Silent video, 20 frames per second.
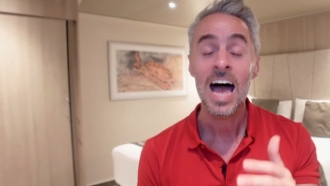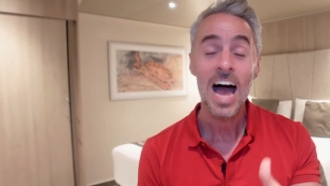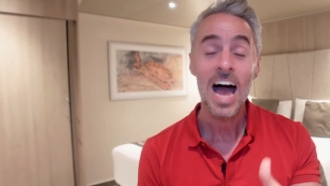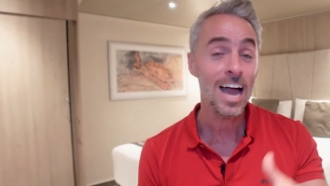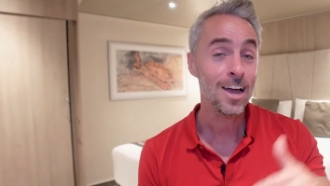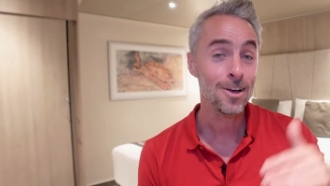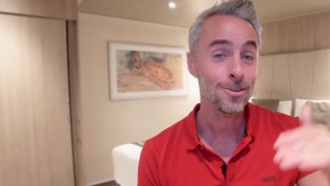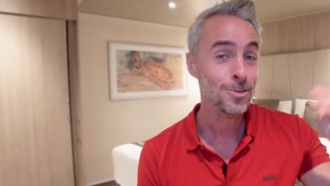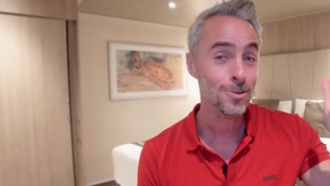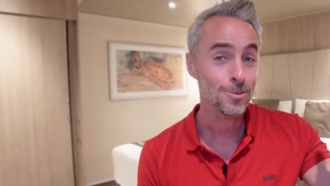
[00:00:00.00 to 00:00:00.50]

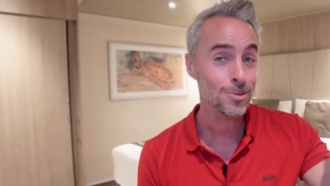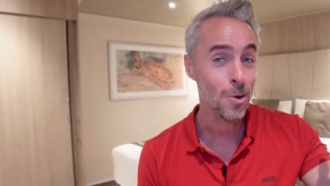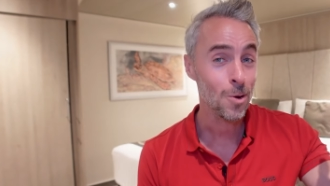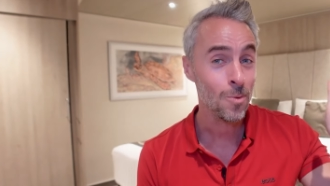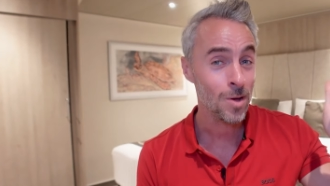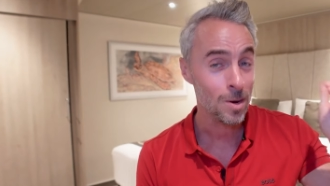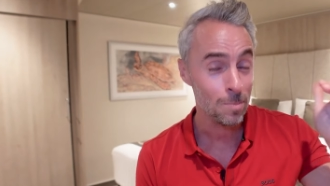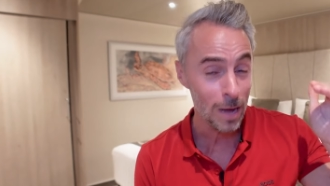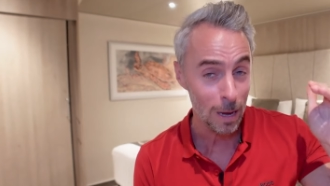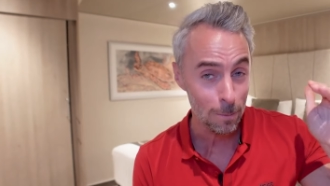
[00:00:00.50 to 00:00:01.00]
I also don't
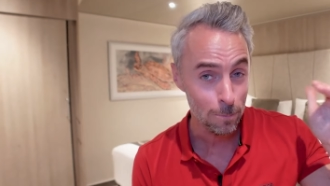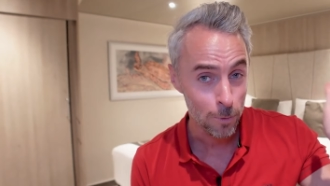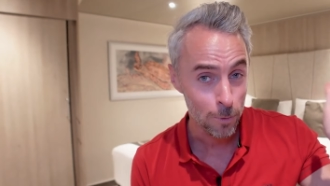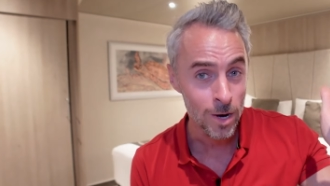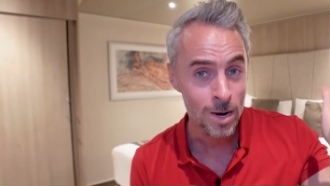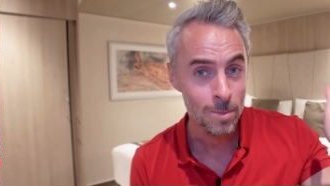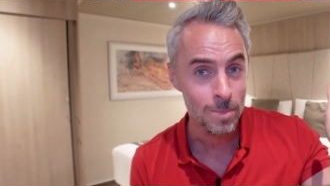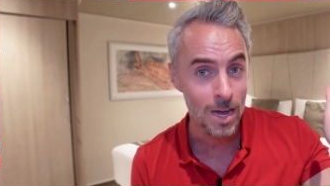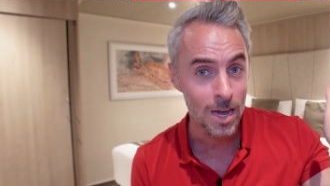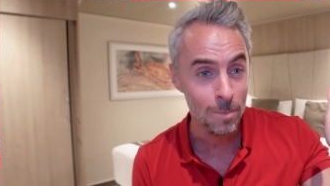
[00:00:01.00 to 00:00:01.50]
want to pay a
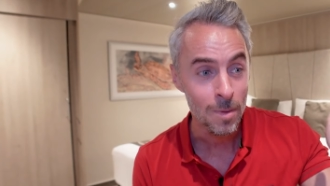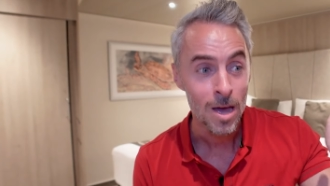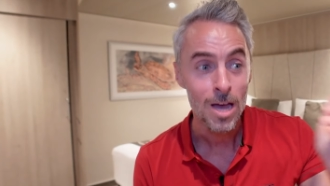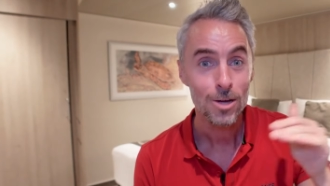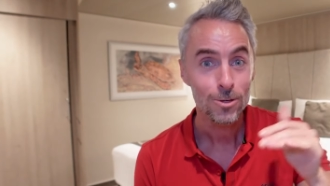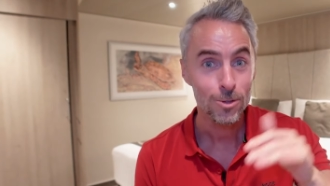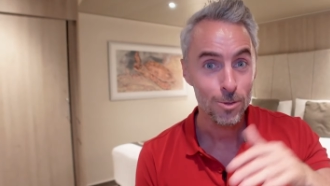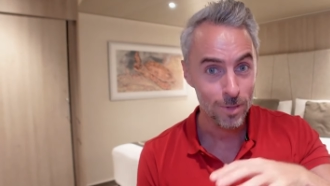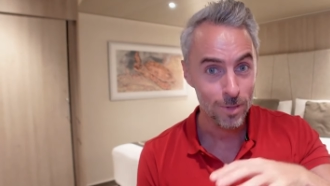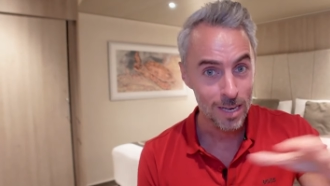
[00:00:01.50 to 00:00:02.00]
premium
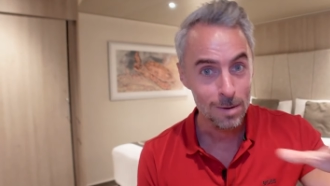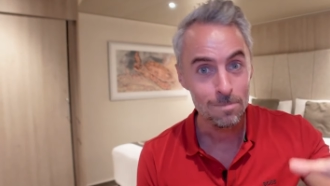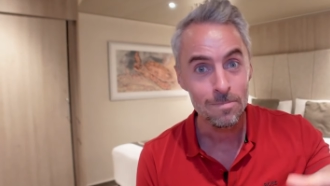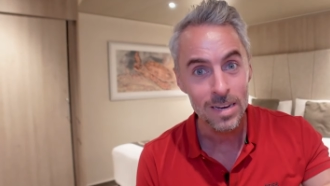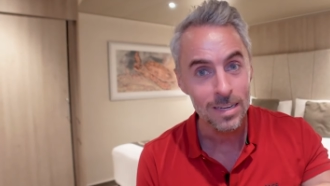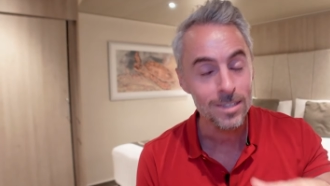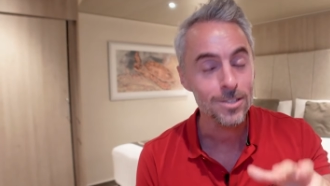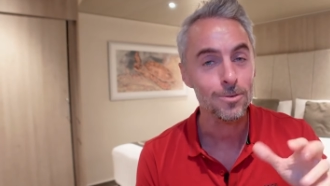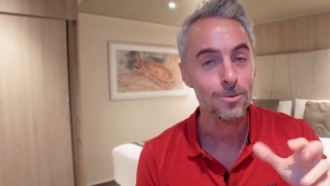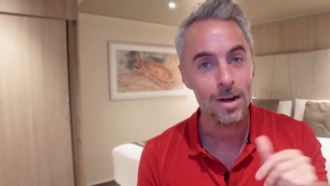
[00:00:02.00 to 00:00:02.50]
to then
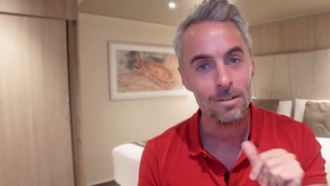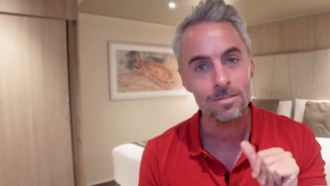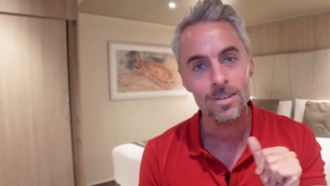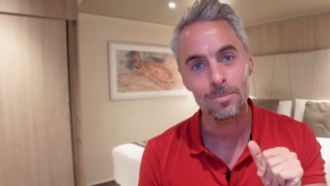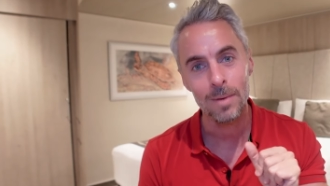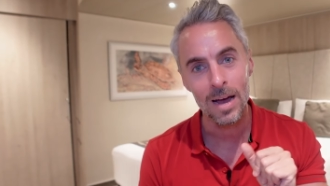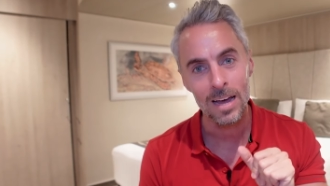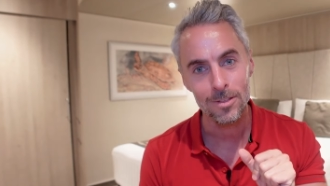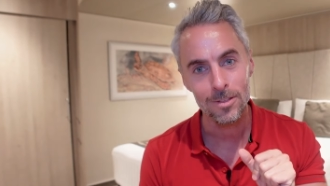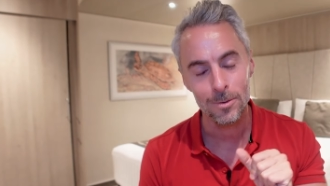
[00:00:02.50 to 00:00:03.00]
be
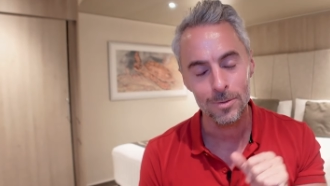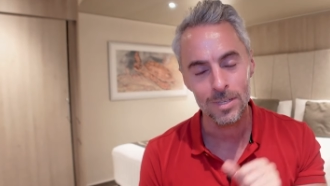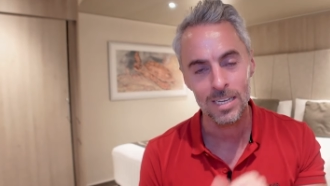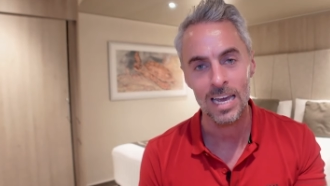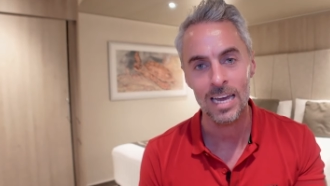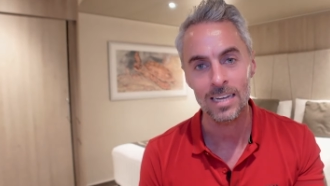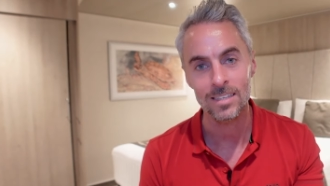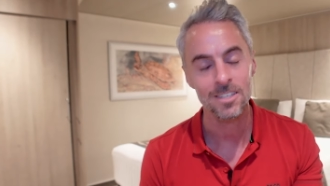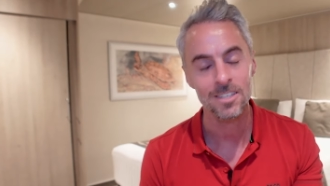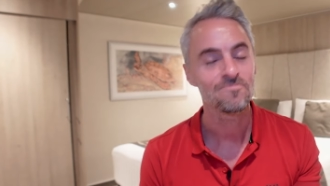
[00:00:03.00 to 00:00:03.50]
surrounded by those
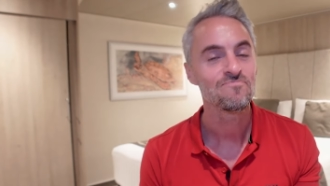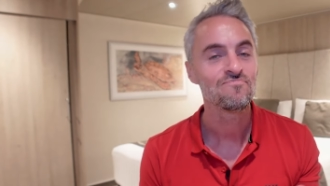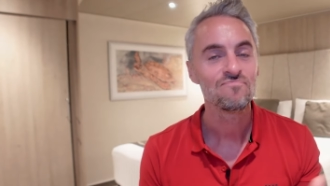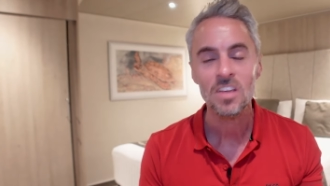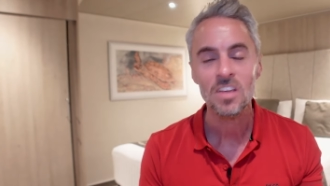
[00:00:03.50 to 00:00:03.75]
kids.